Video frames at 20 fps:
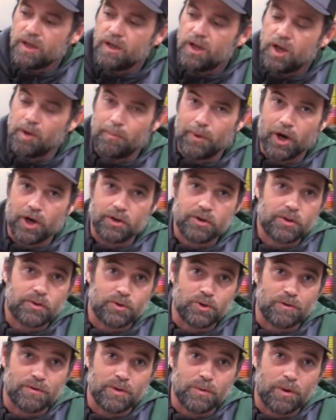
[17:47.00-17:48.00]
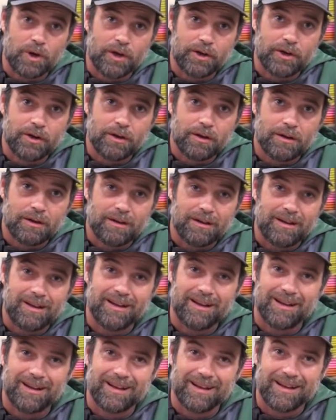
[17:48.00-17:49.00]
A Bard to throw over the water.
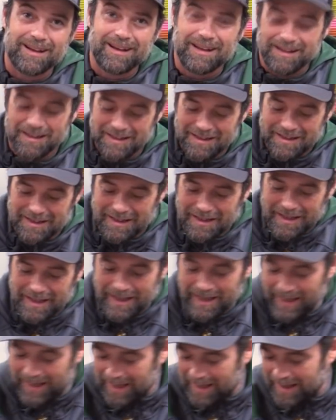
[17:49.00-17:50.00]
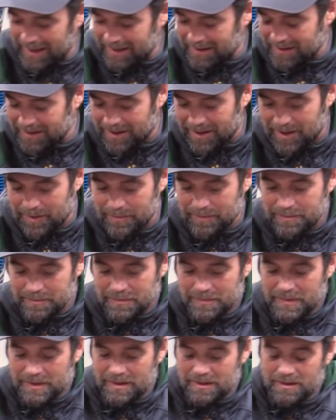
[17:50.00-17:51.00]
And
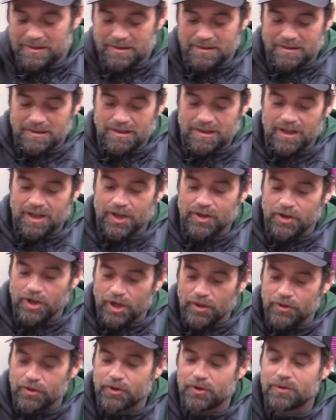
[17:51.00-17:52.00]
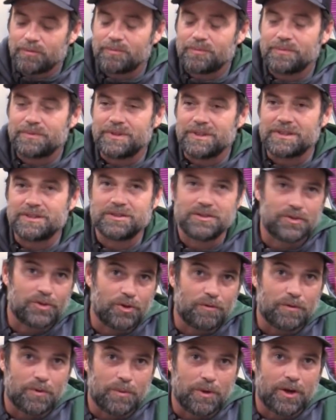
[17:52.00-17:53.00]
another disc to
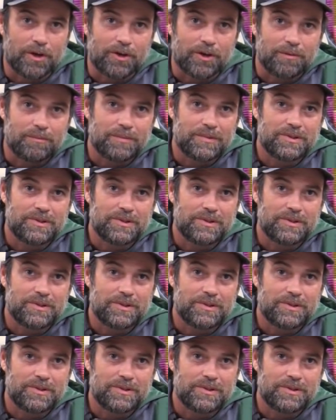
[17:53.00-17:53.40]
throw over the water.